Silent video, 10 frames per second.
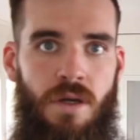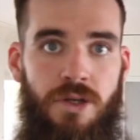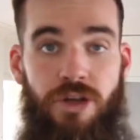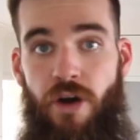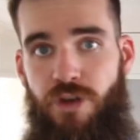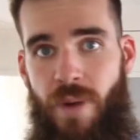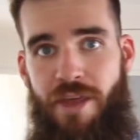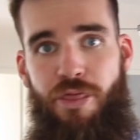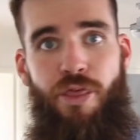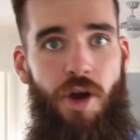So if you
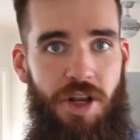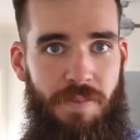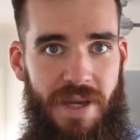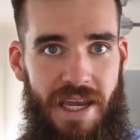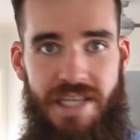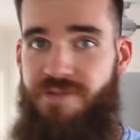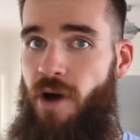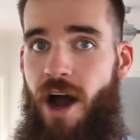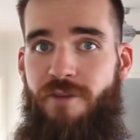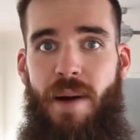had 30 beers,
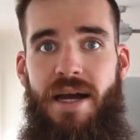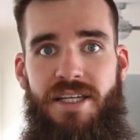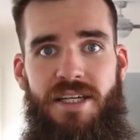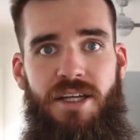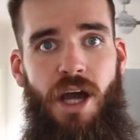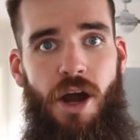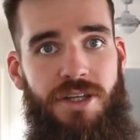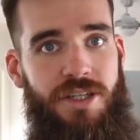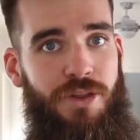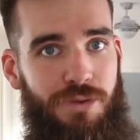5 Bundy and
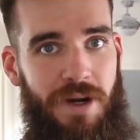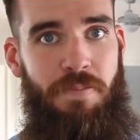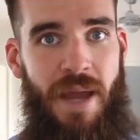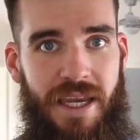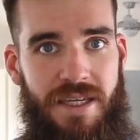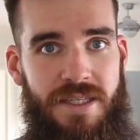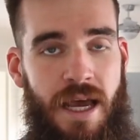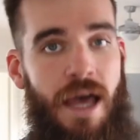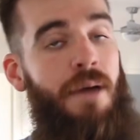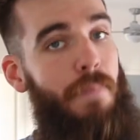Cokes, and 3 pingers,
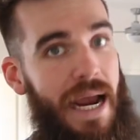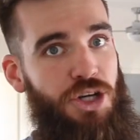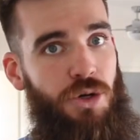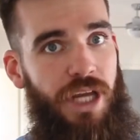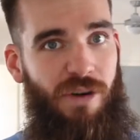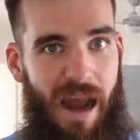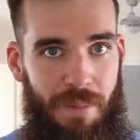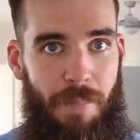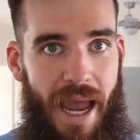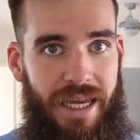make sure you grab
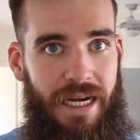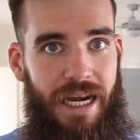a bacon